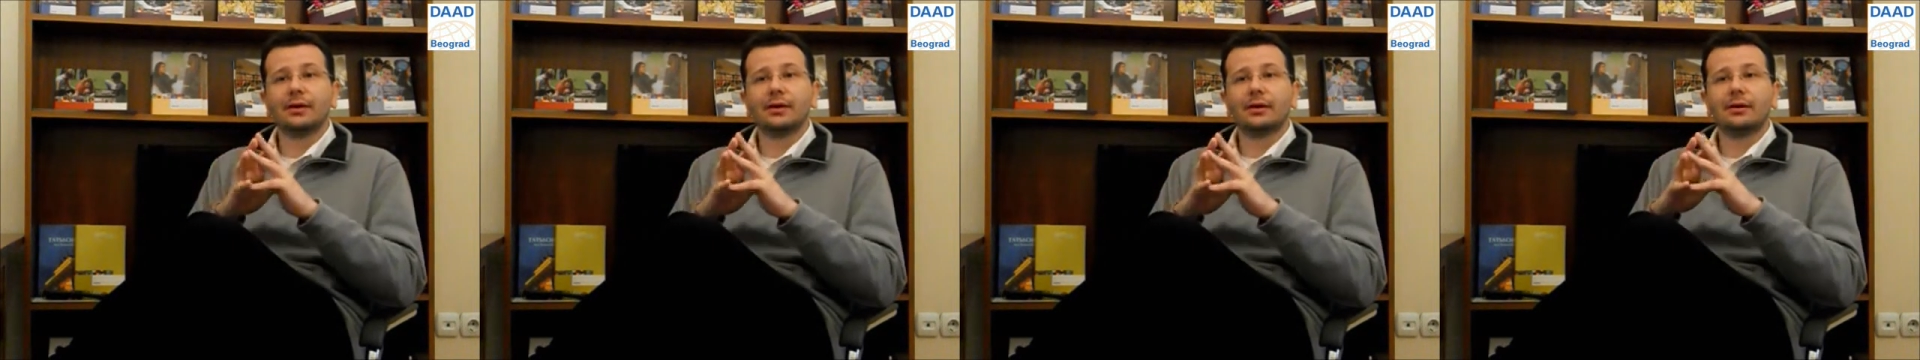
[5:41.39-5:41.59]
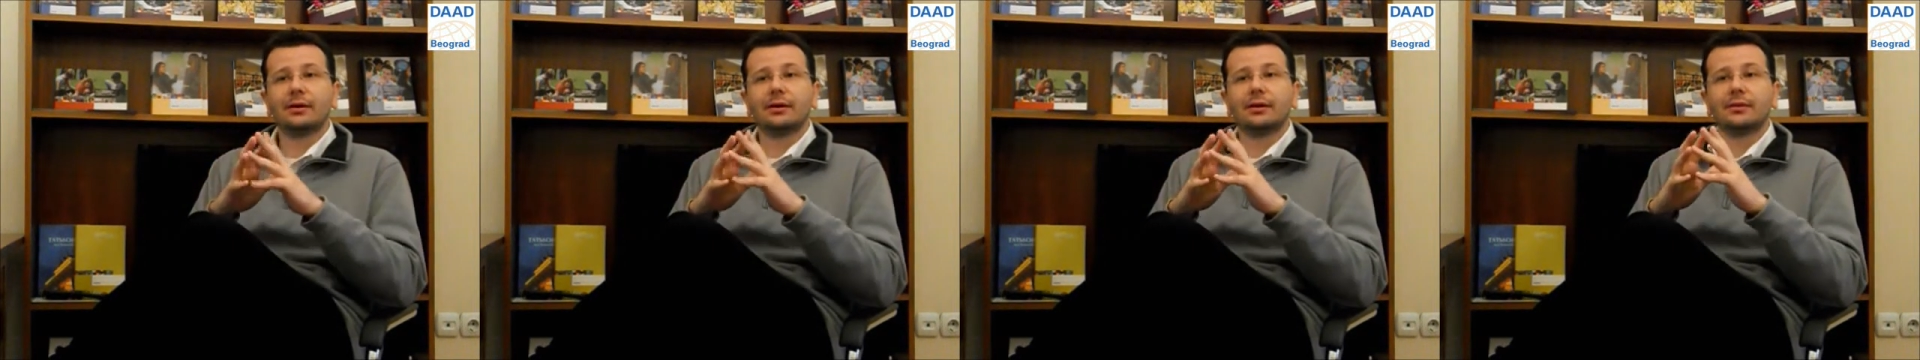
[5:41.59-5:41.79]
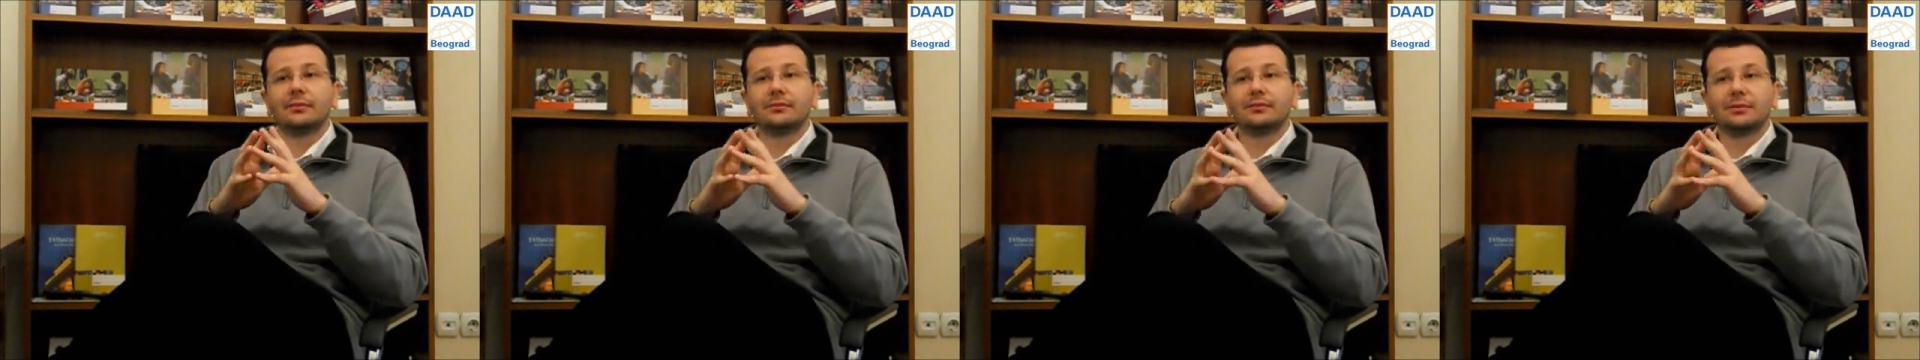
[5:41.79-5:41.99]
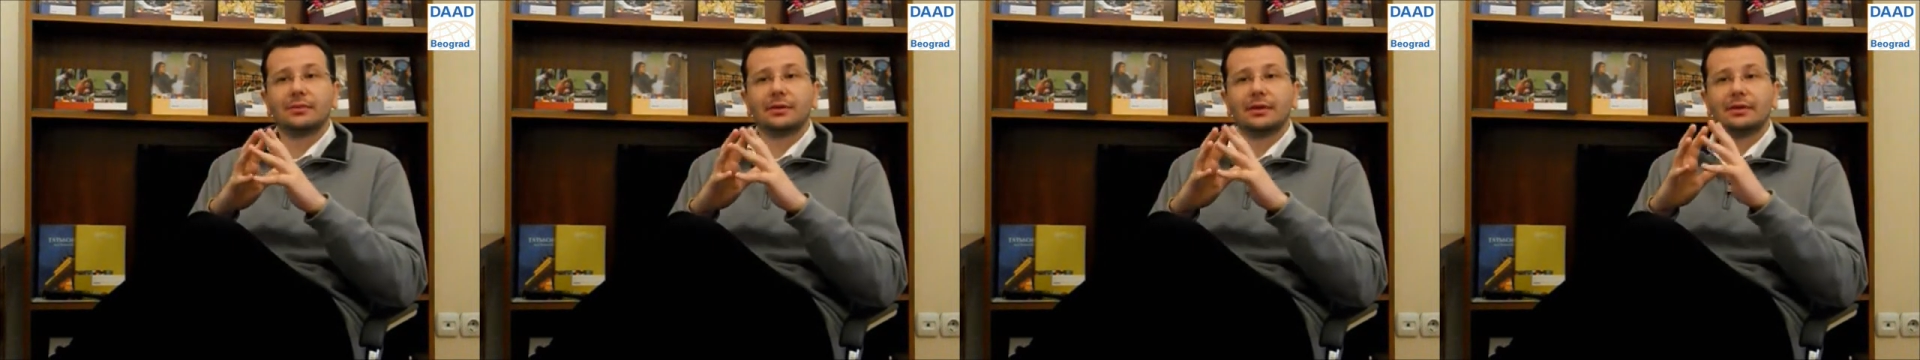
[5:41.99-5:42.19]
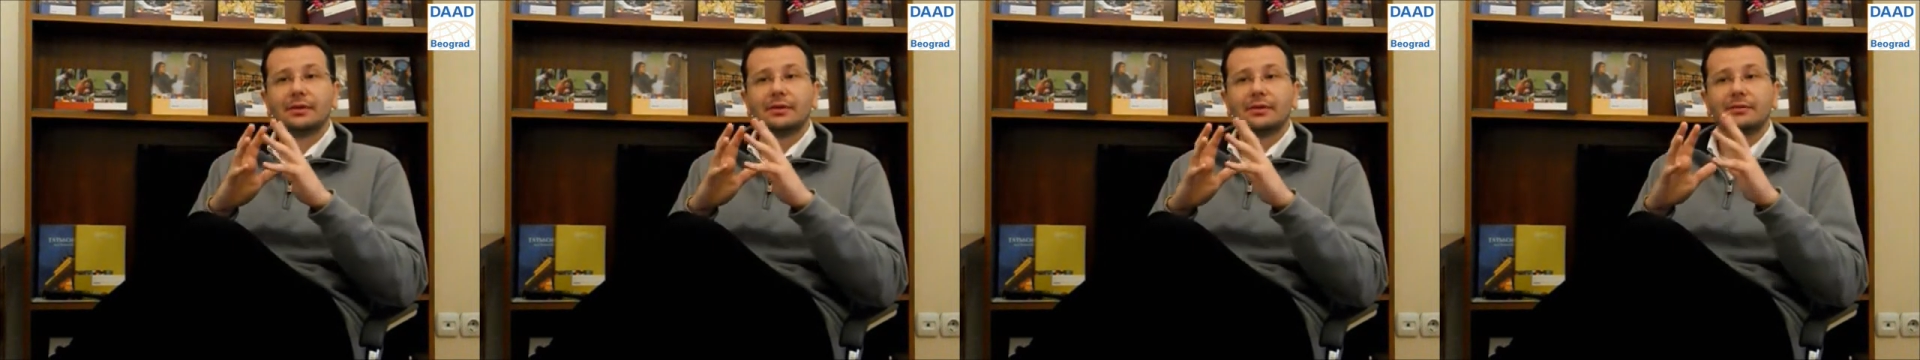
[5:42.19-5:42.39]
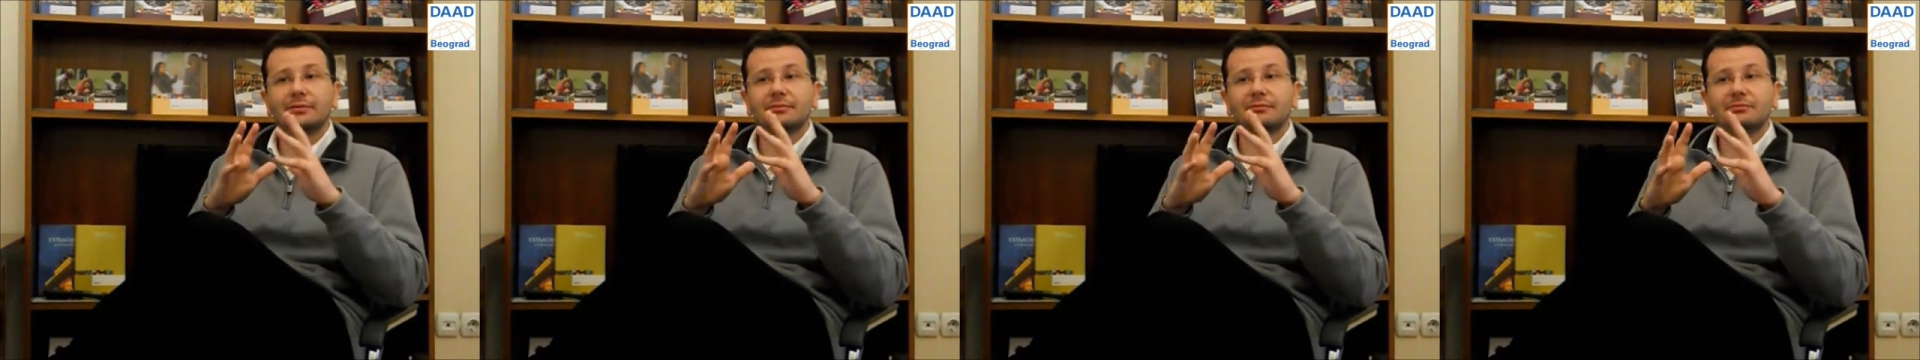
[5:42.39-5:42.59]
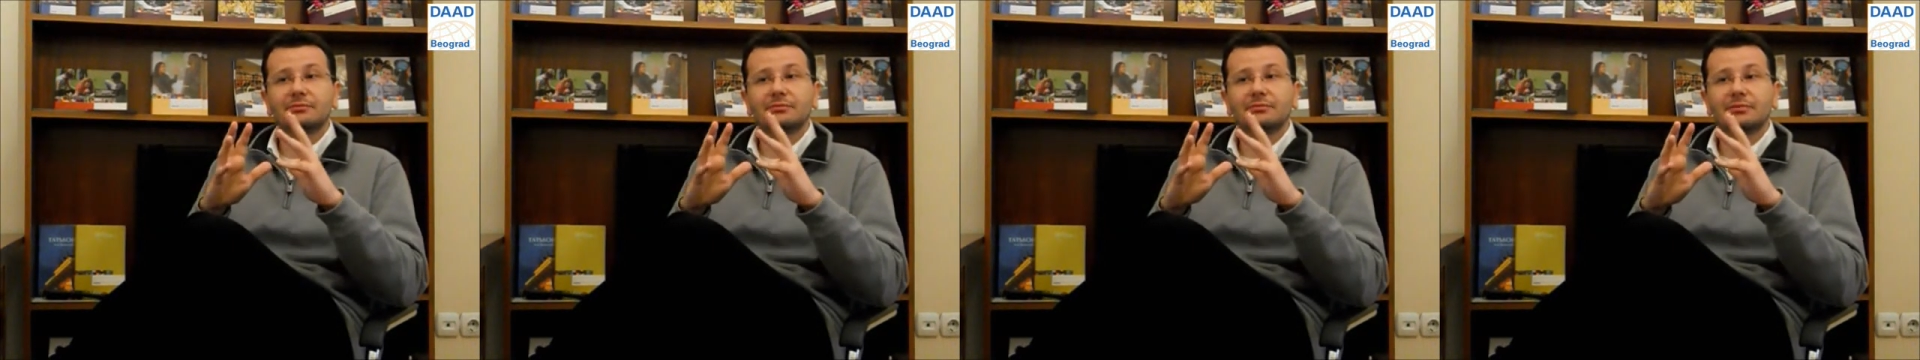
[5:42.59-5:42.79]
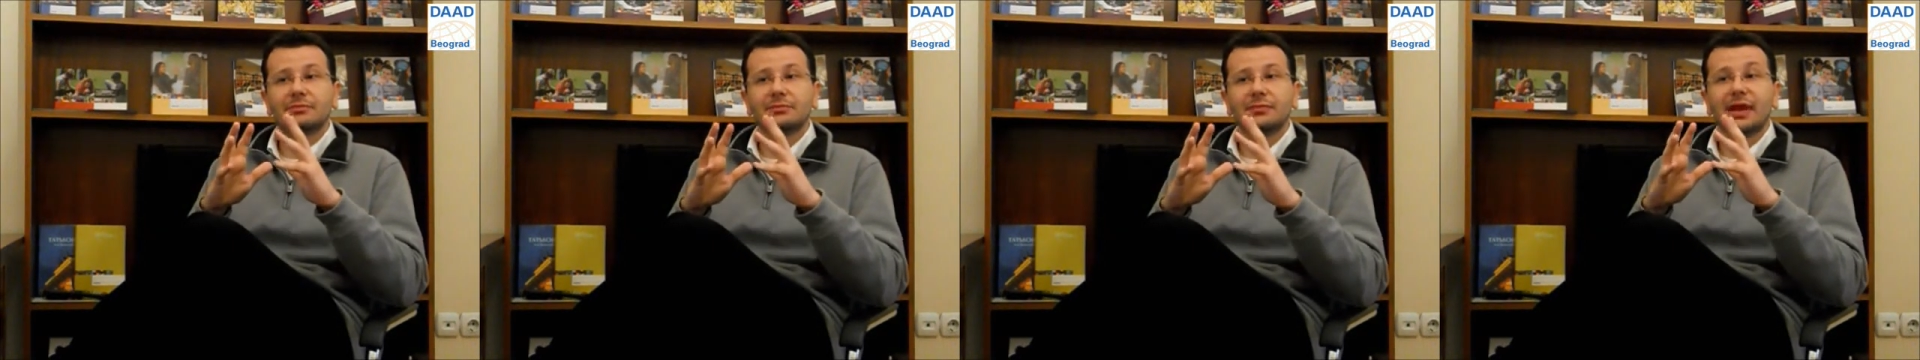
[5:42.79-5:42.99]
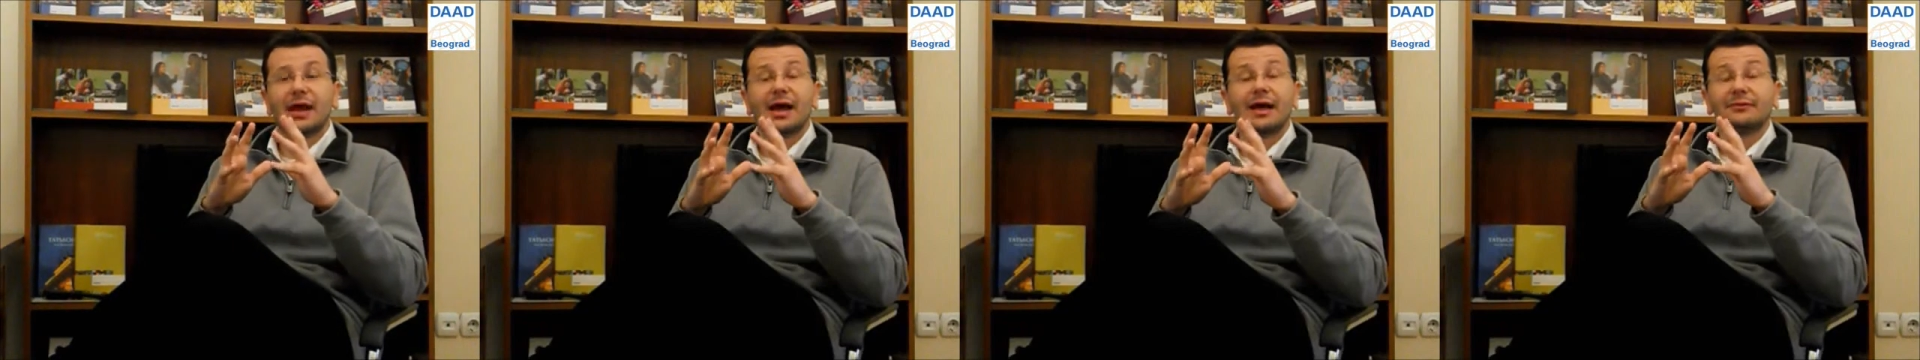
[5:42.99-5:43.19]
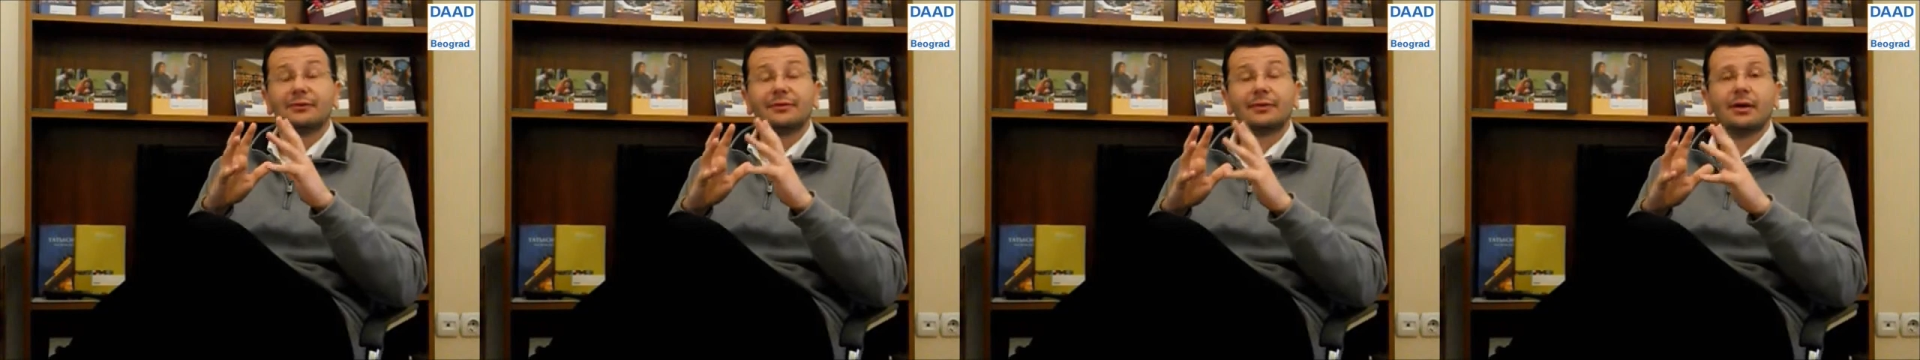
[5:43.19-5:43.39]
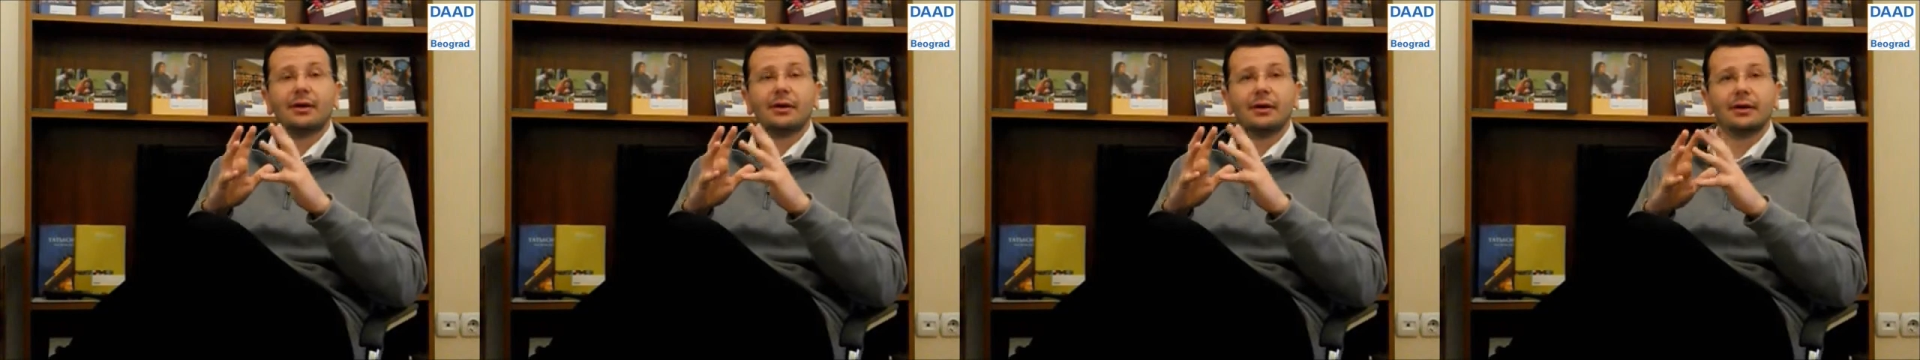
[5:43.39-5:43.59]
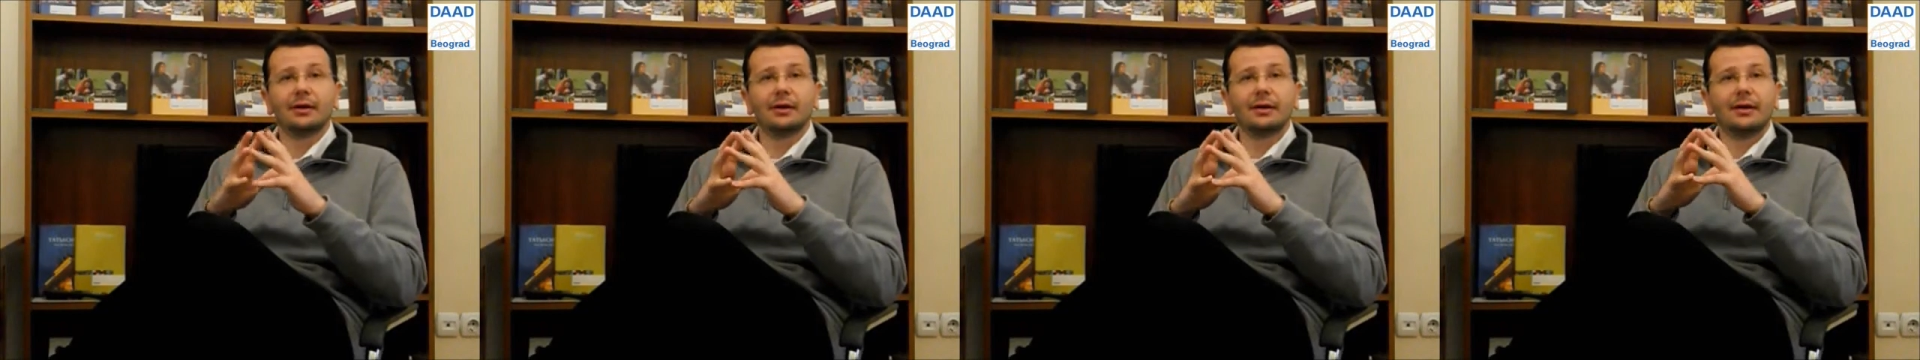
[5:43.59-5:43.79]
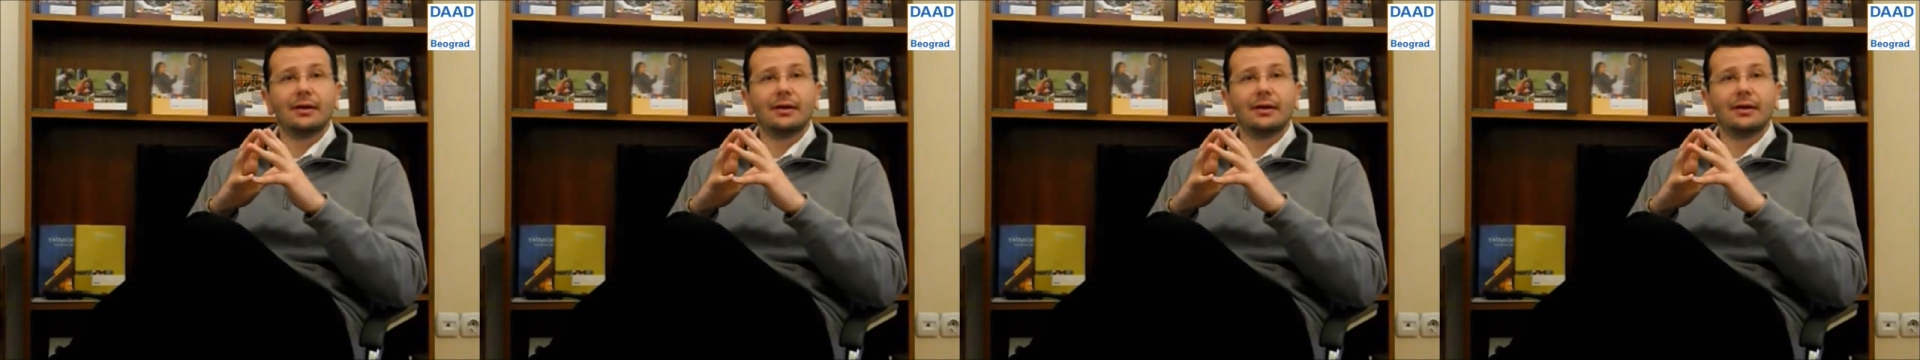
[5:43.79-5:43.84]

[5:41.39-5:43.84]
a lifelong